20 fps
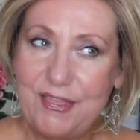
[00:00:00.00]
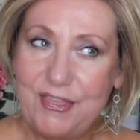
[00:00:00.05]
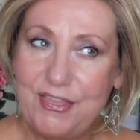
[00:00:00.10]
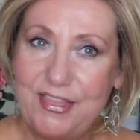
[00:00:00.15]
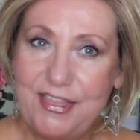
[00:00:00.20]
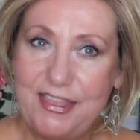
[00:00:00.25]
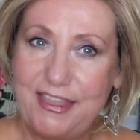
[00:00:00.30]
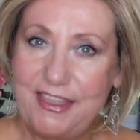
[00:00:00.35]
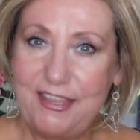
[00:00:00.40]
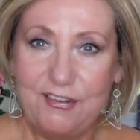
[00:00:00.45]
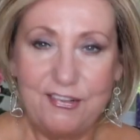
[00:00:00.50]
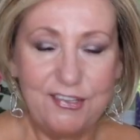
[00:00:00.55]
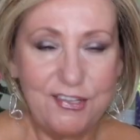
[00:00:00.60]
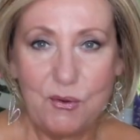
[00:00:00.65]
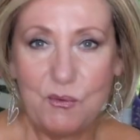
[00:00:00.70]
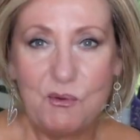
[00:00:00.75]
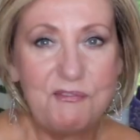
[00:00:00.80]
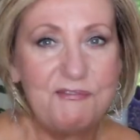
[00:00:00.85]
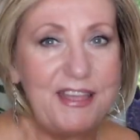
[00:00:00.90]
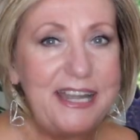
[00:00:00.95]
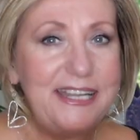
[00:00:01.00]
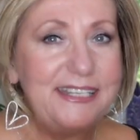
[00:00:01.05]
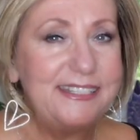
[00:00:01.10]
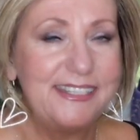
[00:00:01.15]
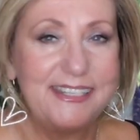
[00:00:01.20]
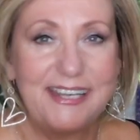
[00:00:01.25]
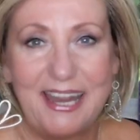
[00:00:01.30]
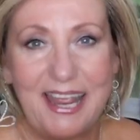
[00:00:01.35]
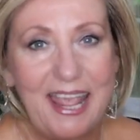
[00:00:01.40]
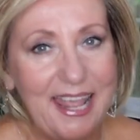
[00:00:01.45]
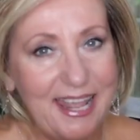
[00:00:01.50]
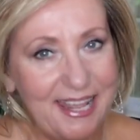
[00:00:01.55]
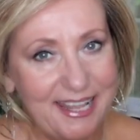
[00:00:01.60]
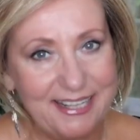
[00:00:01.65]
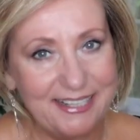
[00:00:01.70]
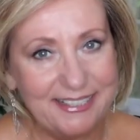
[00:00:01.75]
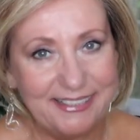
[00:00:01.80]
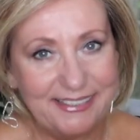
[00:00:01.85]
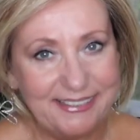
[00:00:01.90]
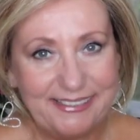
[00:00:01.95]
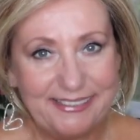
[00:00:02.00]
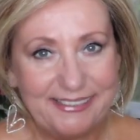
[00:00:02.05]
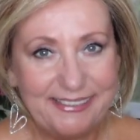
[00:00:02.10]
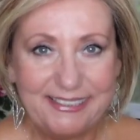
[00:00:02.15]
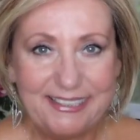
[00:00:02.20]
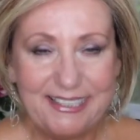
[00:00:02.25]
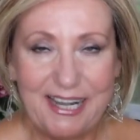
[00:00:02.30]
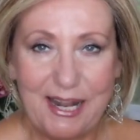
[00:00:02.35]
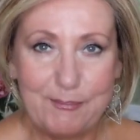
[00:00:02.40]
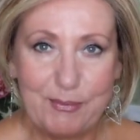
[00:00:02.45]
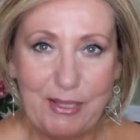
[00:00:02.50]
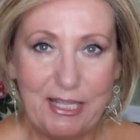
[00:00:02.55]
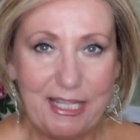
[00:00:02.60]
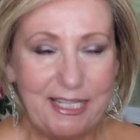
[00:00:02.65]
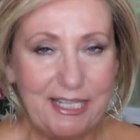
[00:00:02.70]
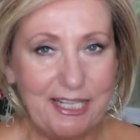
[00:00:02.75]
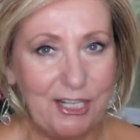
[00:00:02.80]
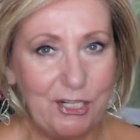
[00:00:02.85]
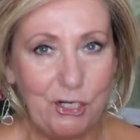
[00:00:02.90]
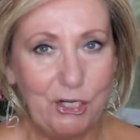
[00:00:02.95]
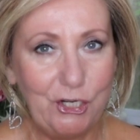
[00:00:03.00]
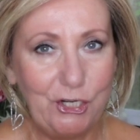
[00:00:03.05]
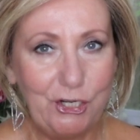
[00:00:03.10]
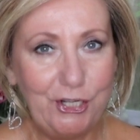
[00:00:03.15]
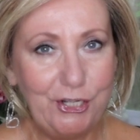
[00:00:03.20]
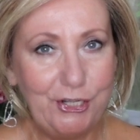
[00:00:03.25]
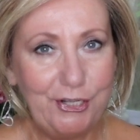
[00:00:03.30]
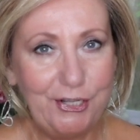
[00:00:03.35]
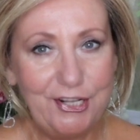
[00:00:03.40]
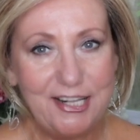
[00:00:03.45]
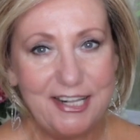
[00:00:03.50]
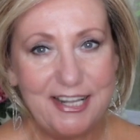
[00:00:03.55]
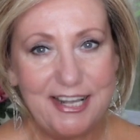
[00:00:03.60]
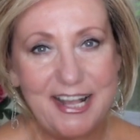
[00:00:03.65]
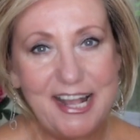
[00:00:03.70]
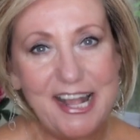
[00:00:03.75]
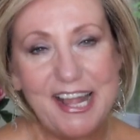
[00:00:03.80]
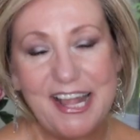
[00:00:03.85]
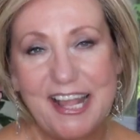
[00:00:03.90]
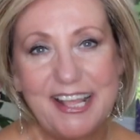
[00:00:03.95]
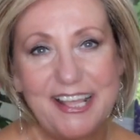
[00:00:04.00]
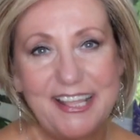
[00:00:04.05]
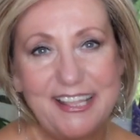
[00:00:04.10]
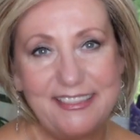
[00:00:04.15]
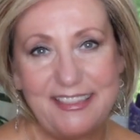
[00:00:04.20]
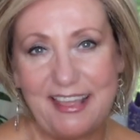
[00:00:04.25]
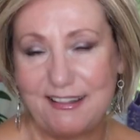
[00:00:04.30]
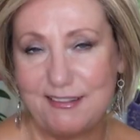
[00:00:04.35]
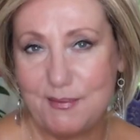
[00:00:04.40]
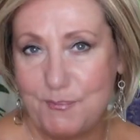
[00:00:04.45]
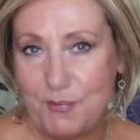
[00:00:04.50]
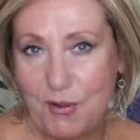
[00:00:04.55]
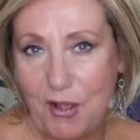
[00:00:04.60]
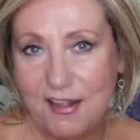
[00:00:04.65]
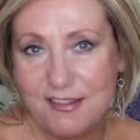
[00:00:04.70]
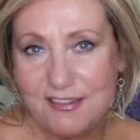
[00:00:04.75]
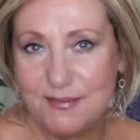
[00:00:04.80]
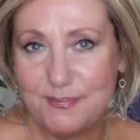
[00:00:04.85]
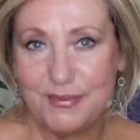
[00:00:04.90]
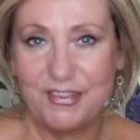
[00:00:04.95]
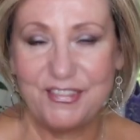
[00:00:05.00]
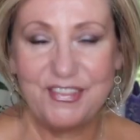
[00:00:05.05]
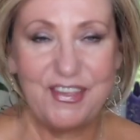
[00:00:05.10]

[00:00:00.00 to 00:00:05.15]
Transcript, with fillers: there's no event today. And I'm like, that's impossible.